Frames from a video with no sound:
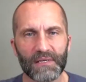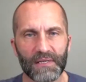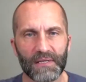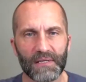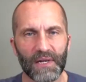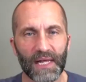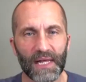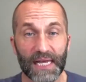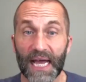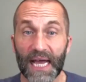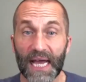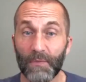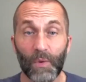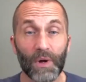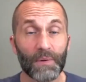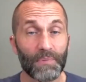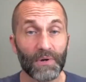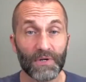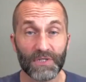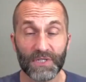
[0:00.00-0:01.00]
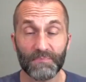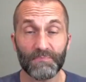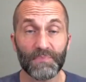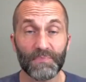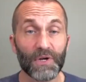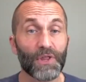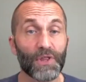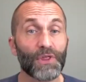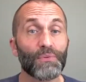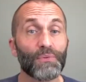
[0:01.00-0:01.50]
Like I had one person
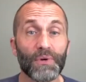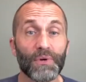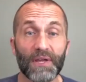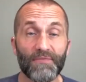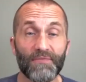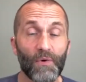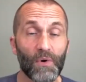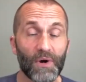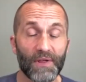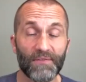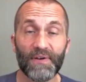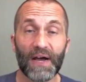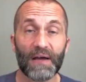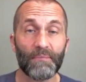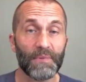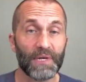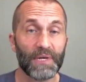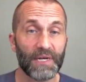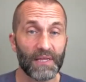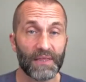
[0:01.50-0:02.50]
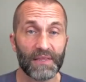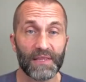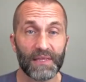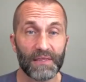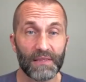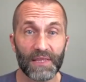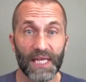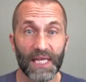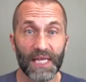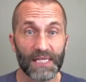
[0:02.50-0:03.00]
book 3 45-minute
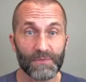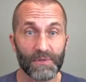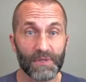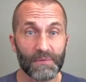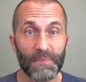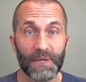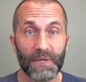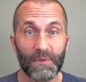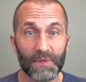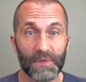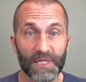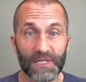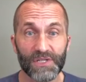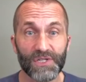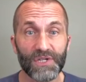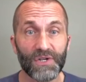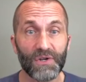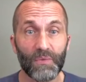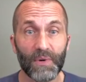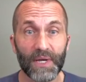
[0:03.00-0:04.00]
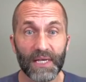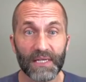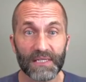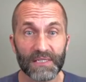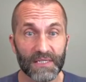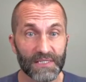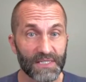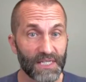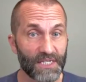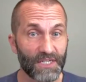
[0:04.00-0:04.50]
things with me within 2 weeks
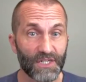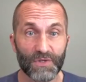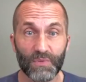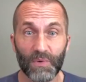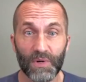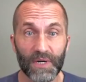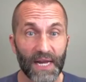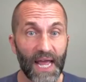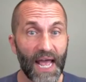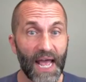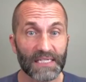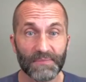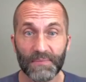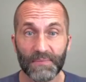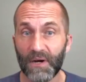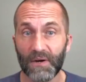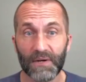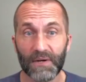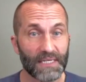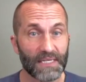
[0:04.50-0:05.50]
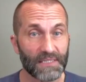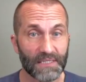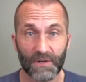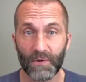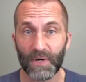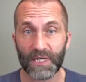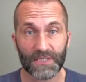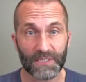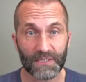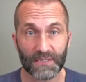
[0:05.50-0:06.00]
because they just wanted to ask me all kinds of
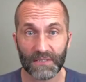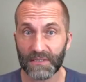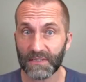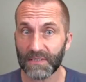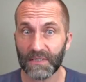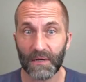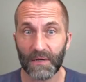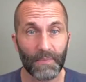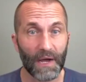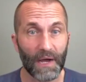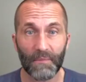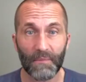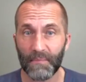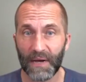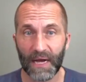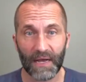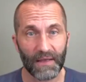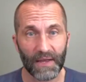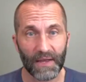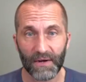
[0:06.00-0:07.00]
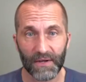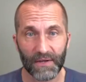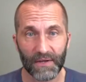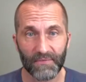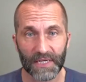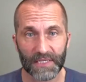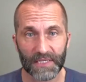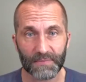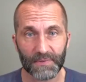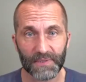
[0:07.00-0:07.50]
questions about my area of
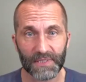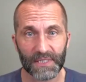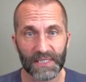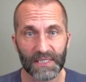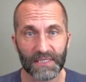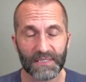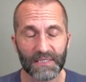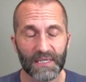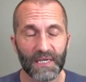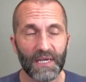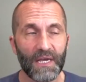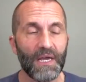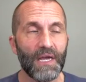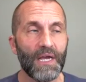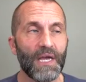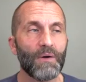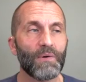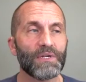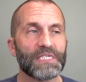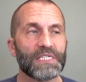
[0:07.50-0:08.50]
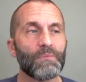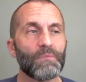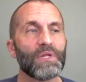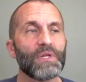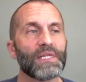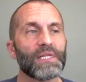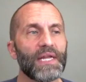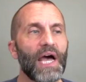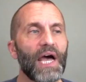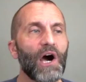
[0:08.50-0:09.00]
expertise, which I'm
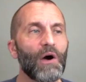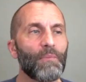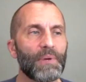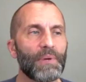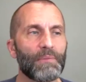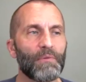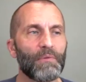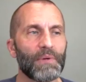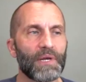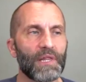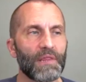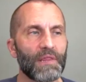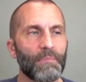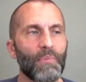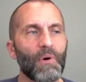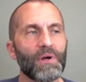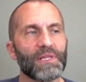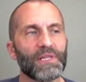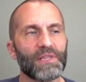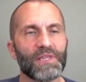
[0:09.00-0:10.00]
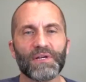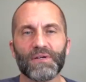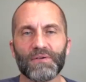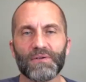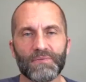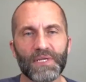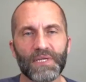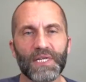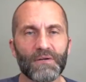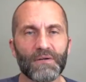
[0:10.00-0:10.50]
willing to help people, but at the point that
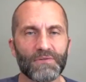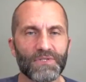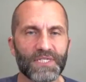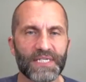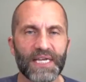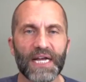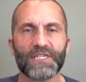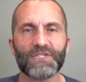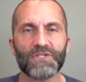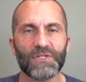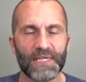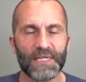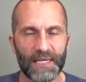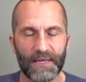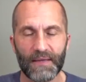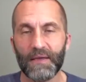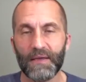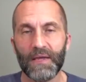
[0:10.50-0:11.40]
they're, scheduling,